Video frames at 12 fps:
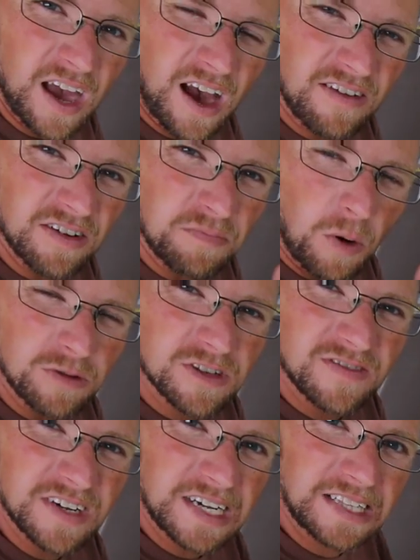have most
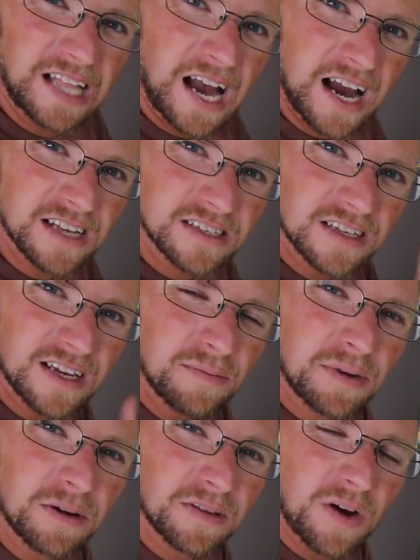of it glass and
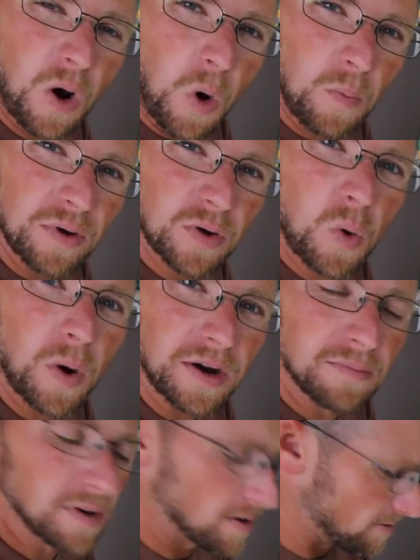be able to open quite
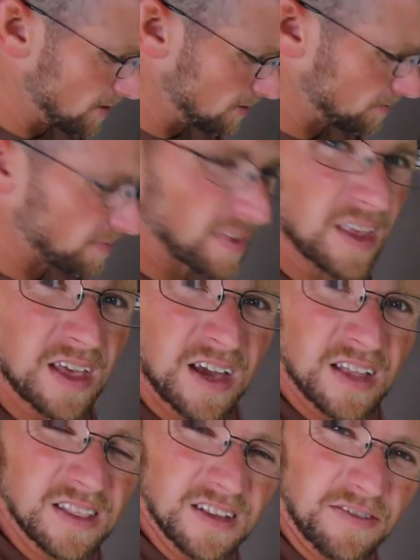a bit of it.
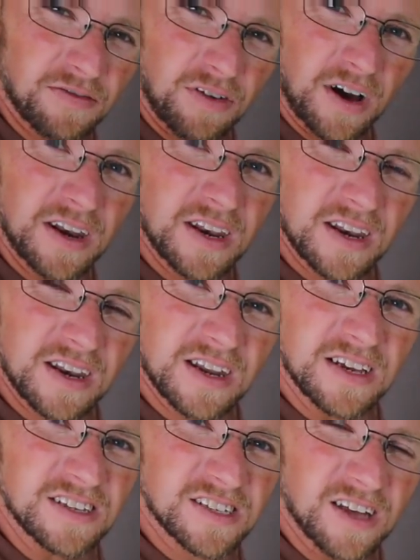The front
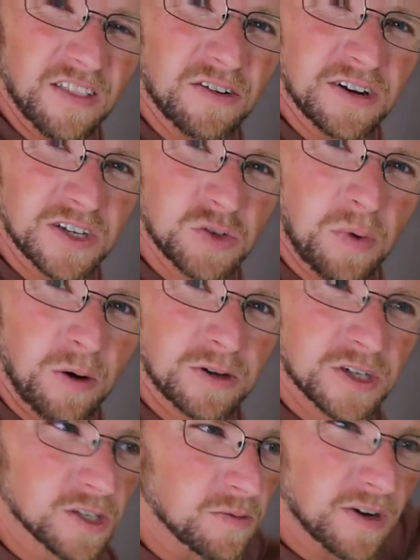is southern
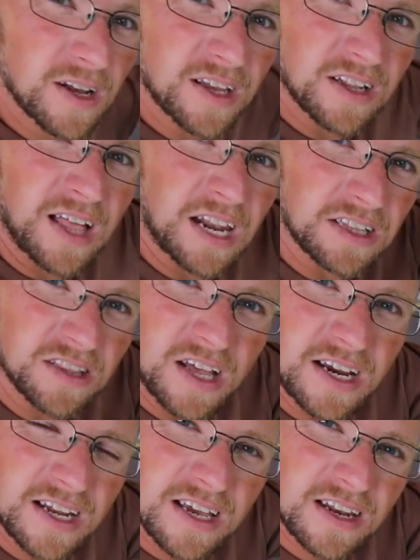exposure, so we're going to get a lot of
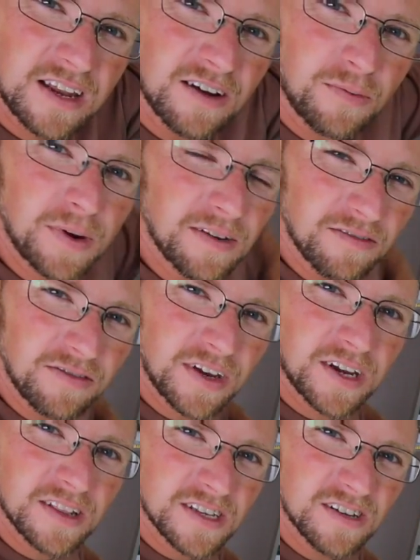light in if we can
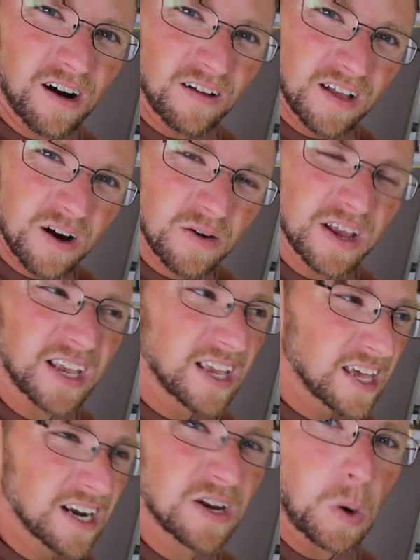figure this all out and
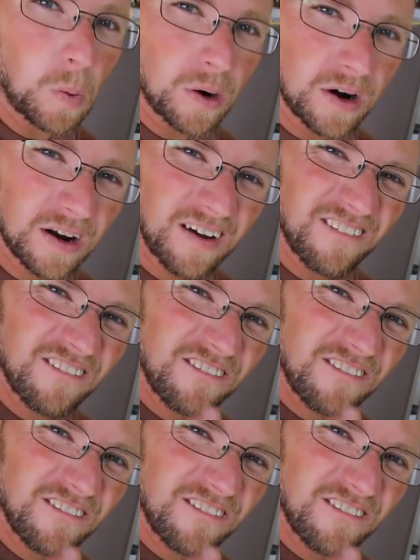get it to work.